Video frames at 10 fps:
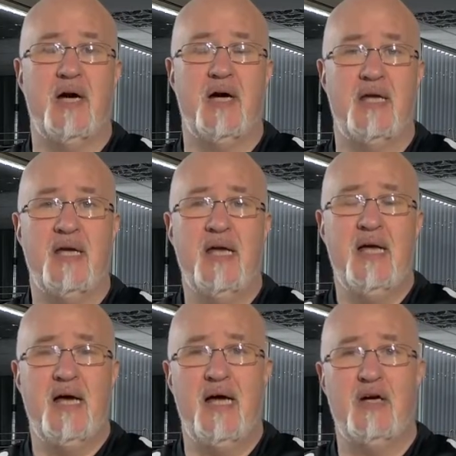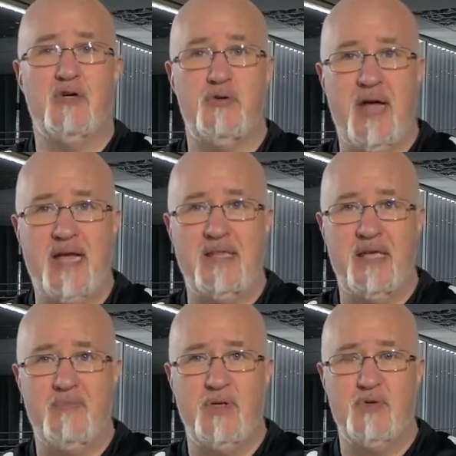I create
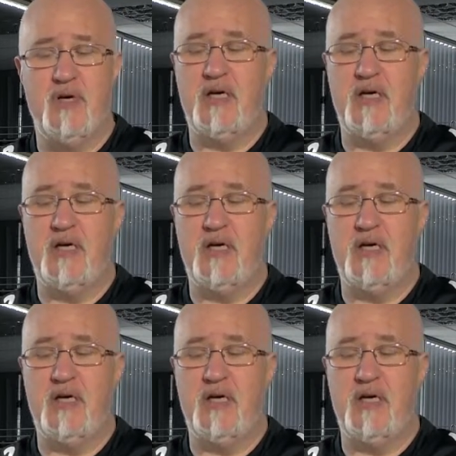the imagery,